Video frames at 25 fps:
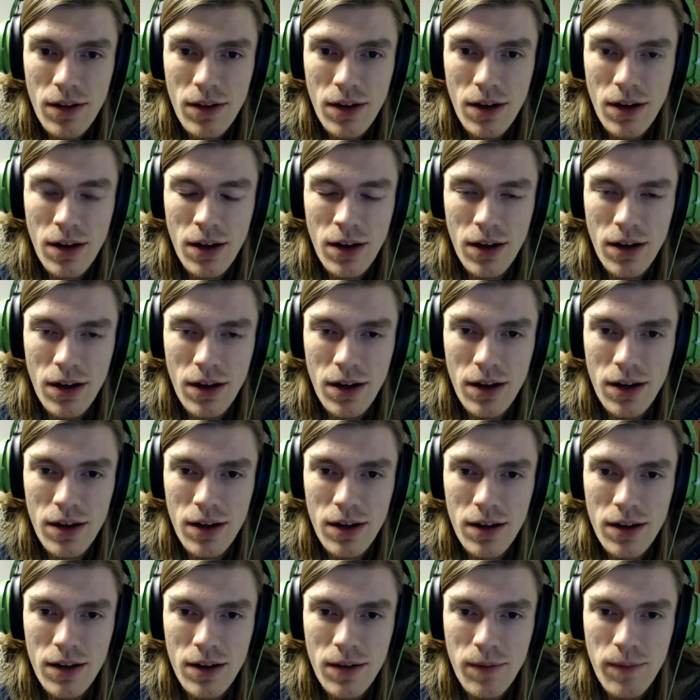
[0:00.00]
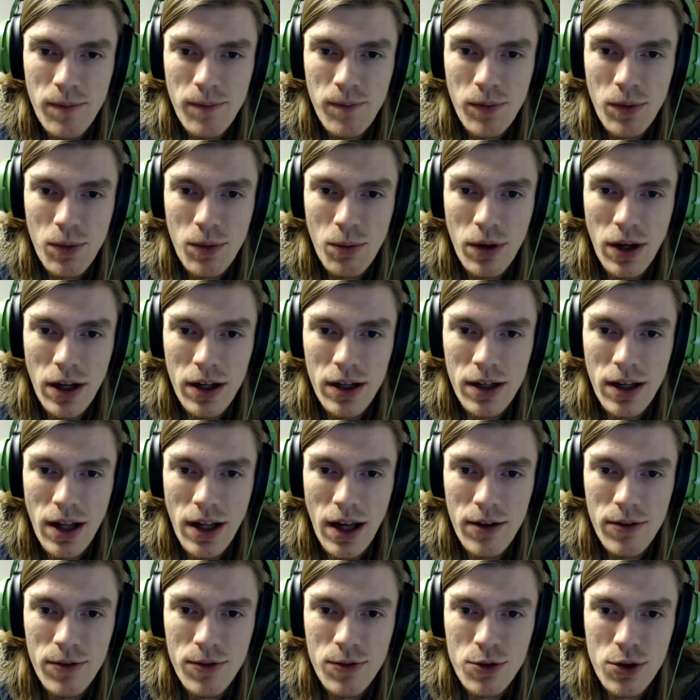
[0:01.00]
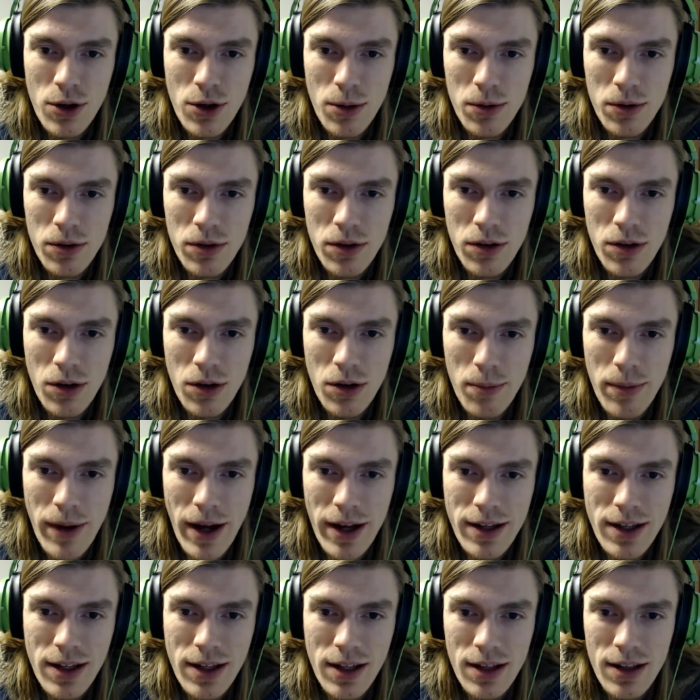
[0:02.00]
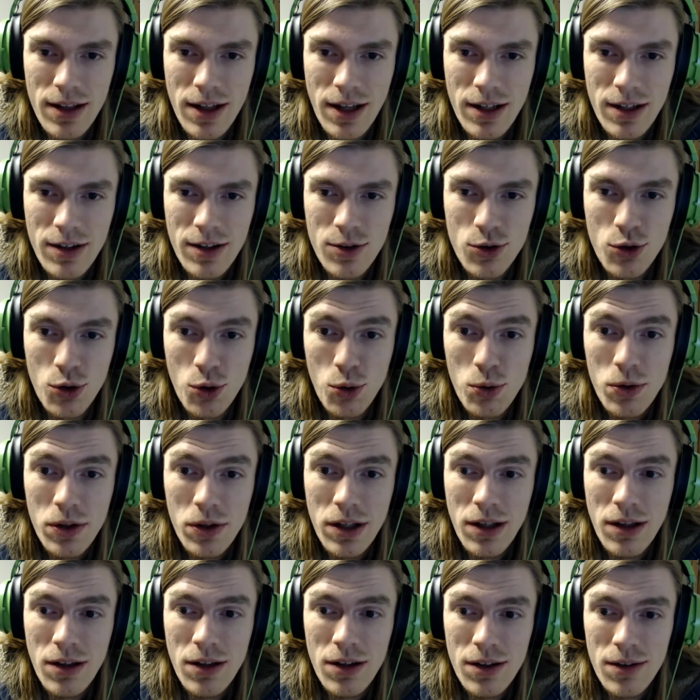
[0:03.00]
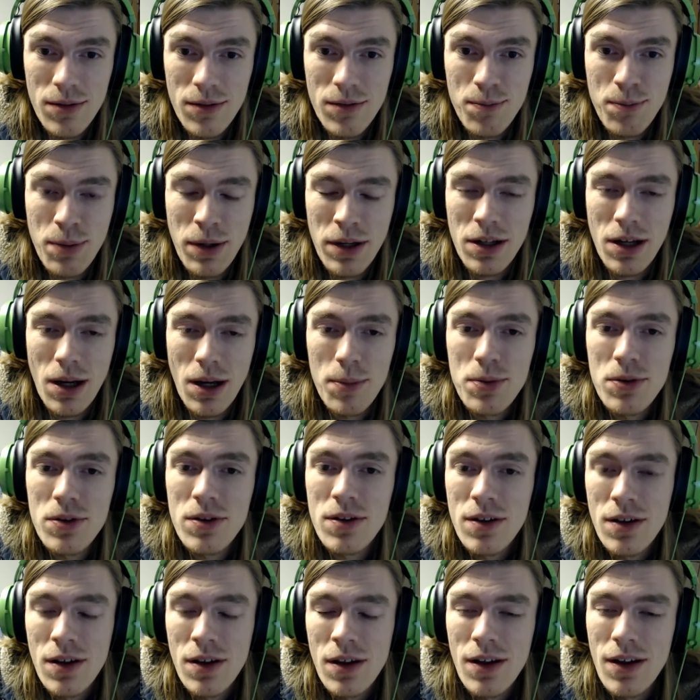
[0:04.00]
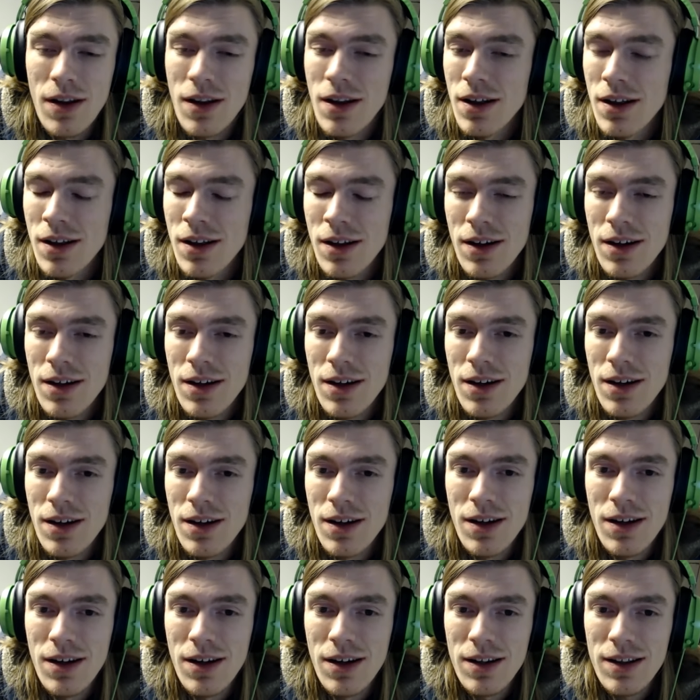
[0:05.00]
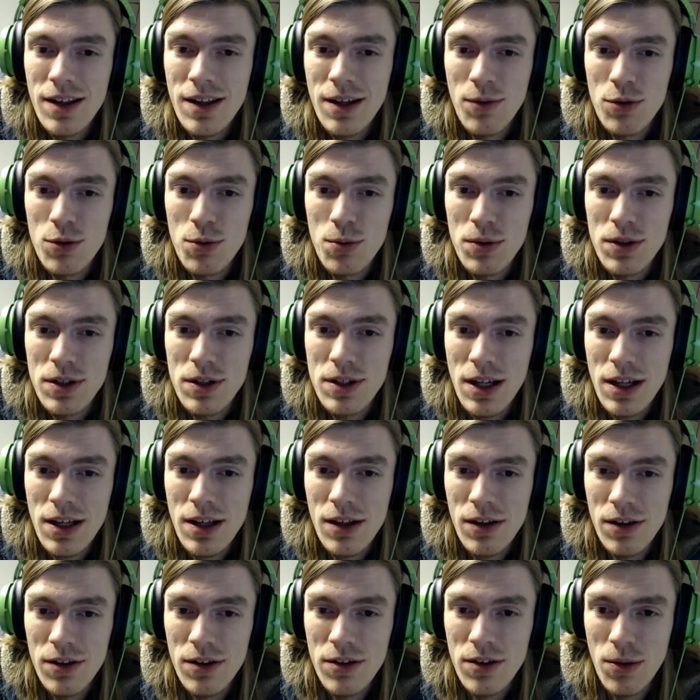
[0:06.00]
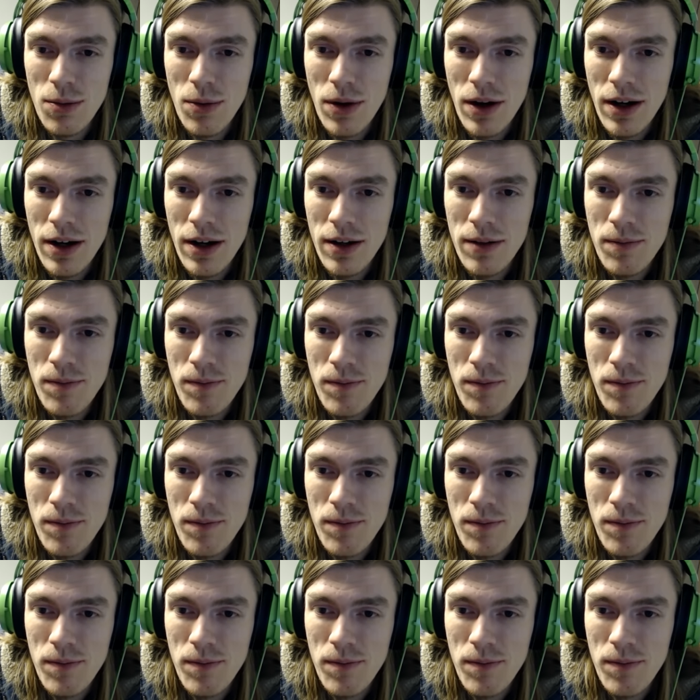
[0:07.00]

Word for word: When I didn't have trouble, you know, backing in, like, dually pickups. The thing was ridiculously wide.